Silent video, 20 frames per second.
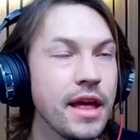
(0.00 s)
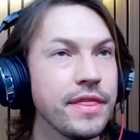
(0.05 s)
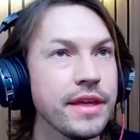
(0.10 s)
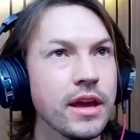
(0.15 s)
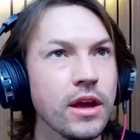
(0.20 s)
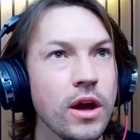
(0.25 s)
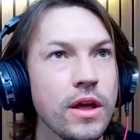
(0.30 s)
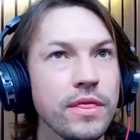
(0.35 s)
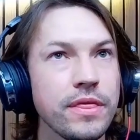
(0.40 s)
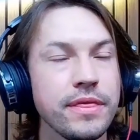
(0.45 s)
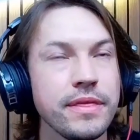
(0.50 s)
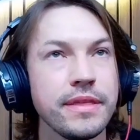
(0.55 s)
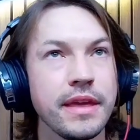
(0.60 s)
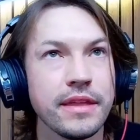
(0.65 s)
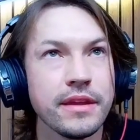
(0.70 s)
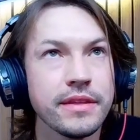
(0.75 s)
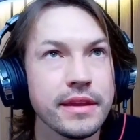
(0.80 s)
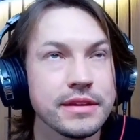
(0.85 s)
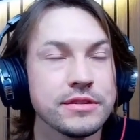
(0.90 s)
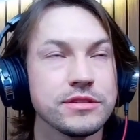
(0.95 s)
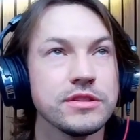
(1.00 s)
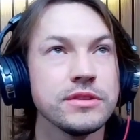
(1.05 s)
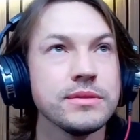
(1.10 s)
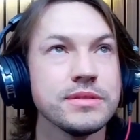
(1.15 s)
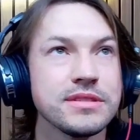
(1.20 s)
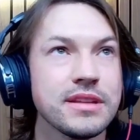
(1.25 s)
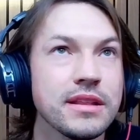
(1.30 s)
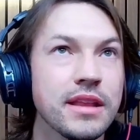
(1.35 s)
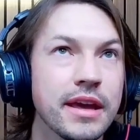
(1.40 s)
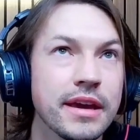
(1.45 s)
think the other thing too
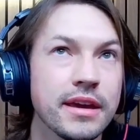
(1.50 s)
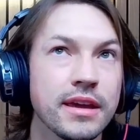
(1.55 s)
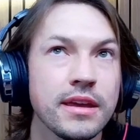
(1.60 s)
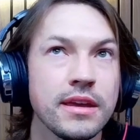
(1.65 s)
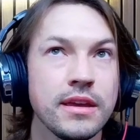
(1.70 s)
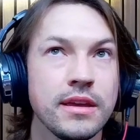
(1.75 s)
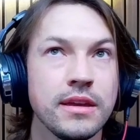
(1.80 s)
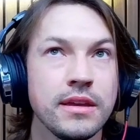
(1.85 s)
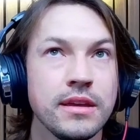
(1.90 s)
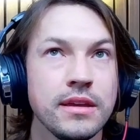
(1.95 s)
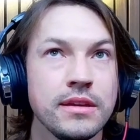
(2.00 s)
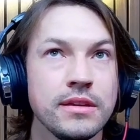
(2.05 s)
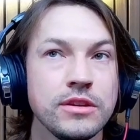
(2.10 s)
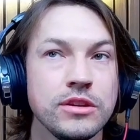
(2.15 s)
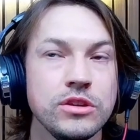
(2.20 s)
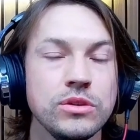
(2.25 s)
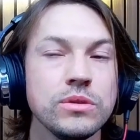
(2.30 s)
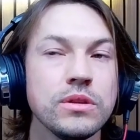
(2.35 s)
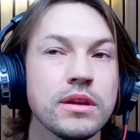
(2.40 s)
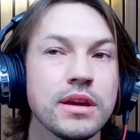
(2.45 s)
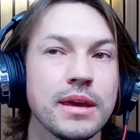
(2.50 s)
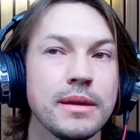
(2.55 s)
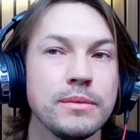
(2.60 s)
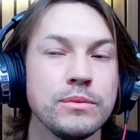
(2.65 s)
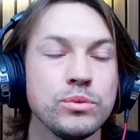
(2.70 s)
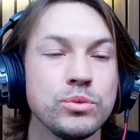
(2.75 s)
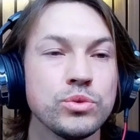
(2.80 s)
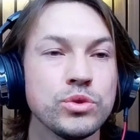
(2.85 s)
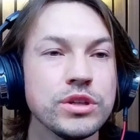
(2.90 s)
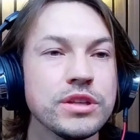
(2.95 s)
is that like you look
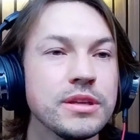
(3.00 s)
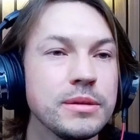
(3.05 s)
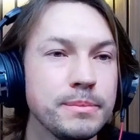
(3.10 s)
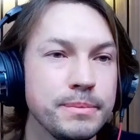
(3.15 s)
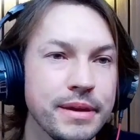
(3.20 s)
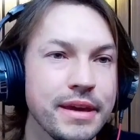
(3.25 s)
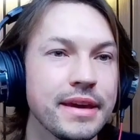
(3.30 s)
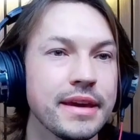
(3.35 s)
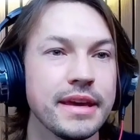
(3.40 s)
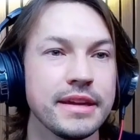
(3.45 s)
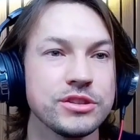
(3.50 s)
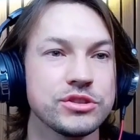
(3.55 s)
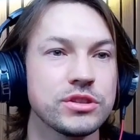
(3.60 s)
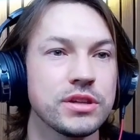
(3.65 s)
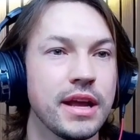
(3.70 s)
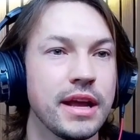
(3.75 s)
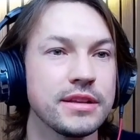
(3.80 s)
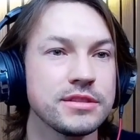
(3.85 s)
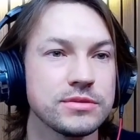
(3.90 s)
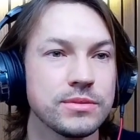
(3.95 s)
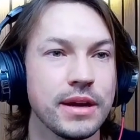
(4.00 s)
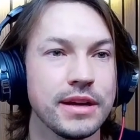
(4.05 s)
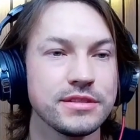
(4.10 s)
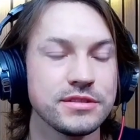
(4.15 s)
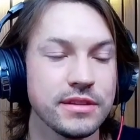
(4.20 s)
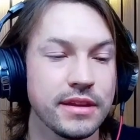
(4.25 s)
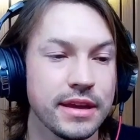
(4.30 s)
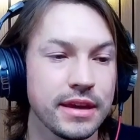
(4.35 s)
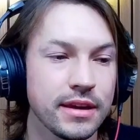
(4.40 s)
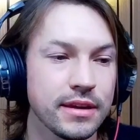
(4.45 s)
at really big intranets, right?
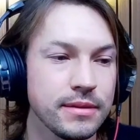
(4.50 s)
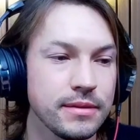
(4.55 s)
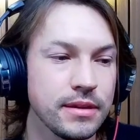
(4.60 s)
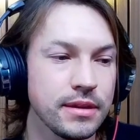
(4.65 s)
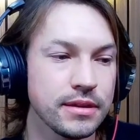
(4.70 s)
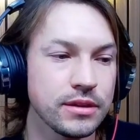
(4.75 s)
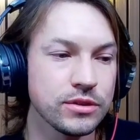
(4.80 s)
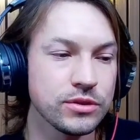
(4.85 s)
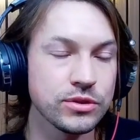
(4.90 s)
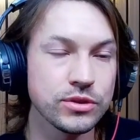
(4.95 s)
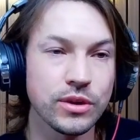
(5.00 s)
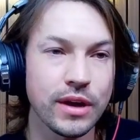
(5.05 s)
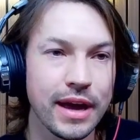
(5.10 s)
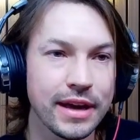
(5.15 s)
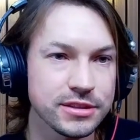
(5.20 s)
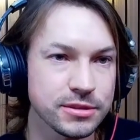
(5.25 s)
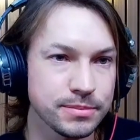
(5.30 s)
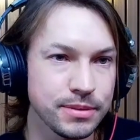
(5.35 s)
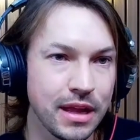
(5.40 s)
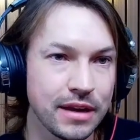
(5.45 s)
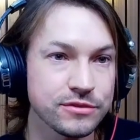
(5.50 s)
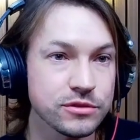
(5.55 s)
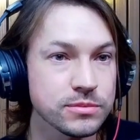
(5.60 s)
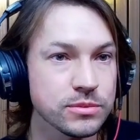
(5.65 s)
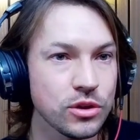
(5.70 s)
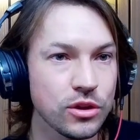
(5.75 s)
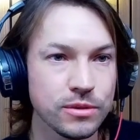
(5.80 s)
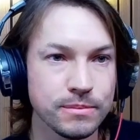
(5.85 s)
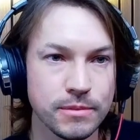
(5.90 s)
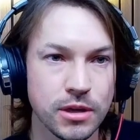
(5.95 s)
So like Google has a platform
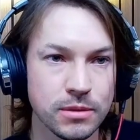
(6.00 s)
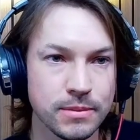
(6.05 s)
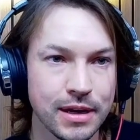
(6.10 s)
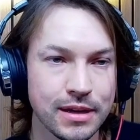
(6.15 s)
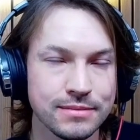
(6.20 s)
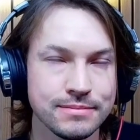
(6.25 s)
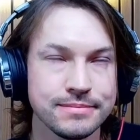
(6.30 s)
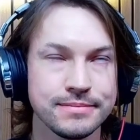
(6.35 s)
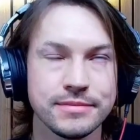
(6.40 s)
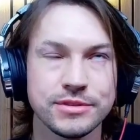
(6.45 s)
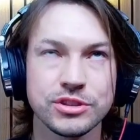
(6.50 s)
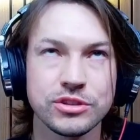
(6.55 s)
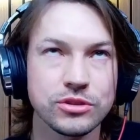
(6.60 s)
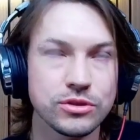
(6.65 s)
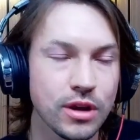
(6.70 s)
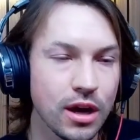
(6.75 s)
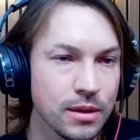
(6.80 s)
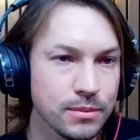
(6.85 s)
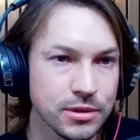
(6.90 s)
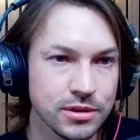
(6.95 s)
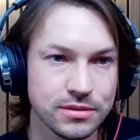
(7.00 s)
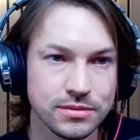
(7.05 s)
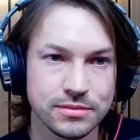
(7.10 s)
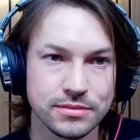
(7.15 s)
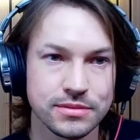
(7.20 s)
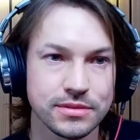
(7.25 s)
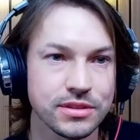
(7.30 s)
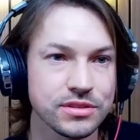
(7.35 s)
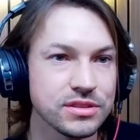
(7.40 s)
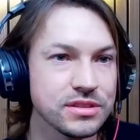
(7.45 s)
called MoMA. It's incredible.
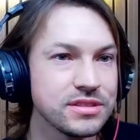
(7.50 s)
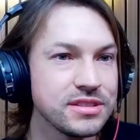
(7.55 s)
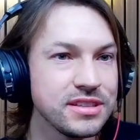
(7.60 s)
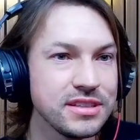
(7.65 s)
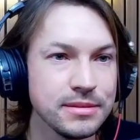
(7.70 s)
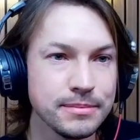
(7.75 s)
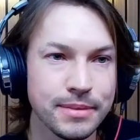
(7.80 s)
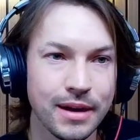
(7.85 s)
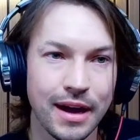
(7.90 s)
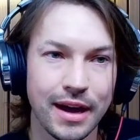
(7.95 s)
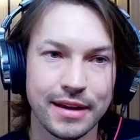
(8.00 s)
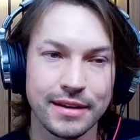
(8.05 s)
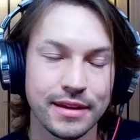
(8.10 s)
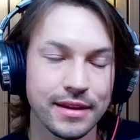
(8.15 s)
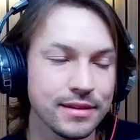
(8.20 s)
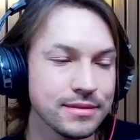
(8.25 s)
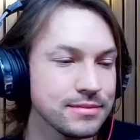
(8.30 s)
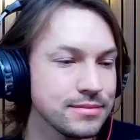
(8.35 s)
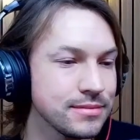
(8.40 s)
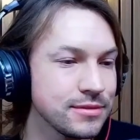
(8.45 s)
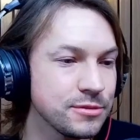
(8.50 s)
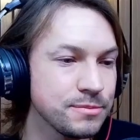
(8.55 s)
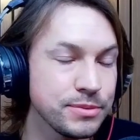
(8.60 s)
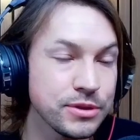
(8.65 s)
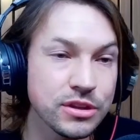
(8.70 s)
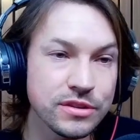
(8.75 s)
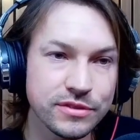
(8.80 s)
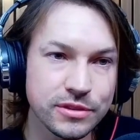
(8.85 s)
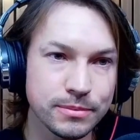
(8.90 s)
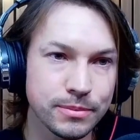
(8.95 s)
There's a team behind it,
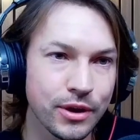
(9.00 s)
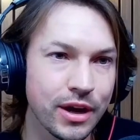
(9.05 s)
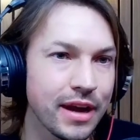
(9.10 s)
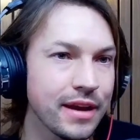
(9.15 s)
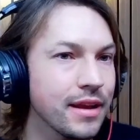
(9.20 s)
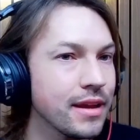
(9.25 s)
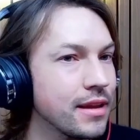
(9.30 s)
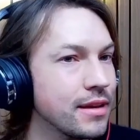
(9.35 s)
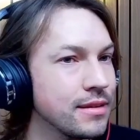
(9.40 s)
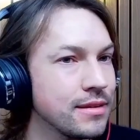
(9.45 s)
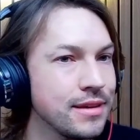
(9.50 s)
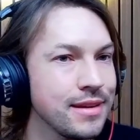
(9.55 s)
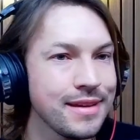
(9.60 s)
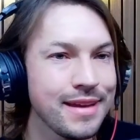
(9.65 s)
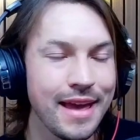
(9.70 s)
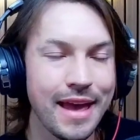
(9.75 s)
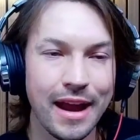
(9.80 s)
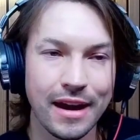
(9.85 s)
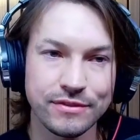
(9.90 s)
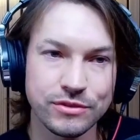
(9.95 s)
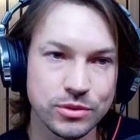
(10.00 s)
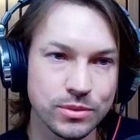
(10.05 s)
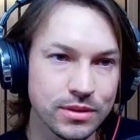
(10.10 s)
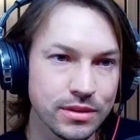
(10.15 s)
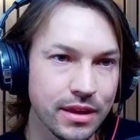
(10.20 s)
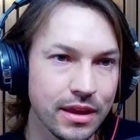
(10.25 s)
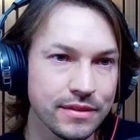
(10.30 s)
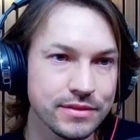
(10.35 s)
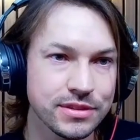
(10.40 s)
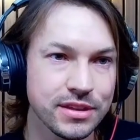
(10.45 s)
beautifully branded.
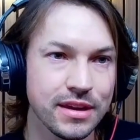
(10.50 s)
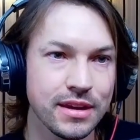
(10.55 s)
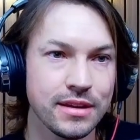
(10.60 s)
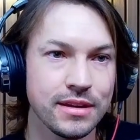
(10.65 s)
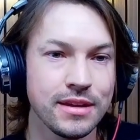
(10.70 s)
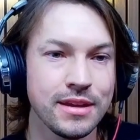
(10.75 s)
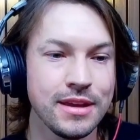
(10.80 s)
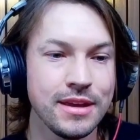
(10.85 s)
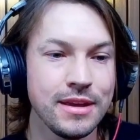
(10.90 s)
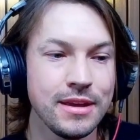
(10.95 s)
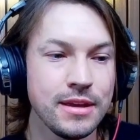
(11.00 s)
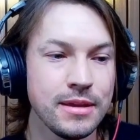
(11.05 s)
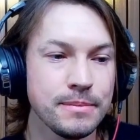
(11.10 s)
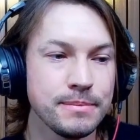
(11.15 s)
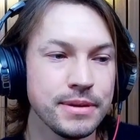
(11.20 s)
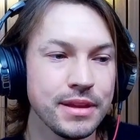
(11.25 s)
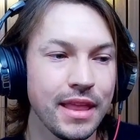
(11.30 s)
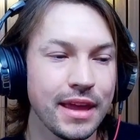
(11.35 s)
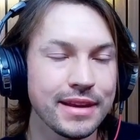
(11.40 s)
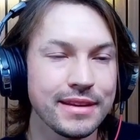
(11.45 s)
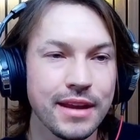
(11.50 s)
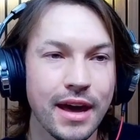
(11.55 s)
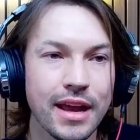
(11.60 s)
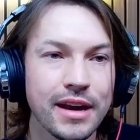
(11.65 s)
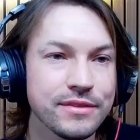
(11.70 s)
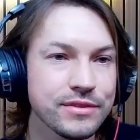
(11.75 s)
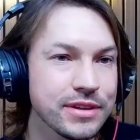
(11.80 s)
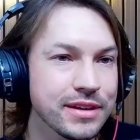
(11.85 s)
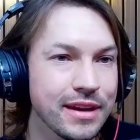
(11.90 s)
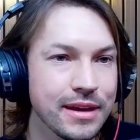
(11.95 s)
Everyone loves it. But like not
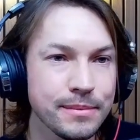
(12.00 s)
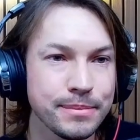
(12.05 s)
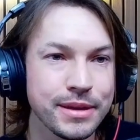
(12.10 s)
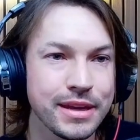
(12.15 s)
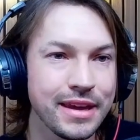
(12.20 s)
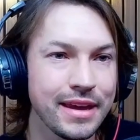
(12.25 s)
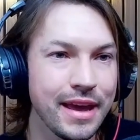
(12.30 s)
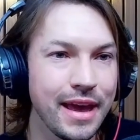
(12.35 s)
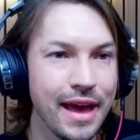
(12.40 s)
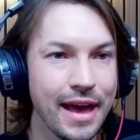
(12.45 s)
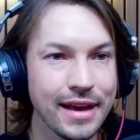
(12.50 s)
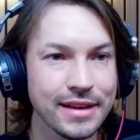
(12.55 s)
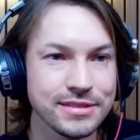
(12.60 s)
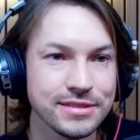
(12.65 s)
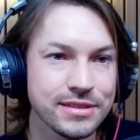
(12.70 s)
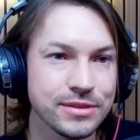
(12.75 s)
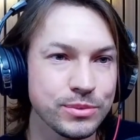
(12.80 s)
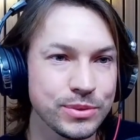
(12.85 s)
every company has the